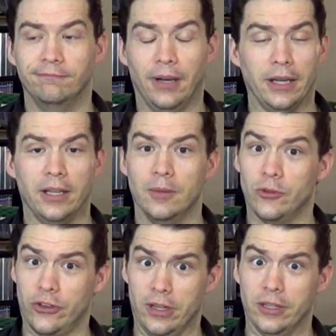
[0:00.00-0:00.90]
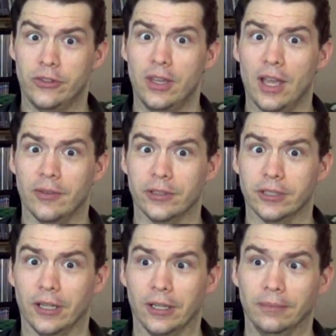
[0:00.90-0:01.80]
By gum, she is the
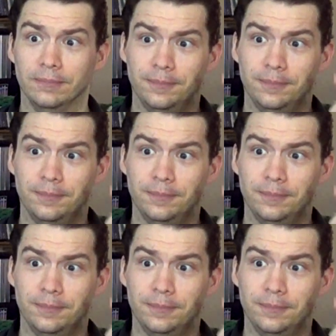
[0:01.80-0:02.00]
avatar.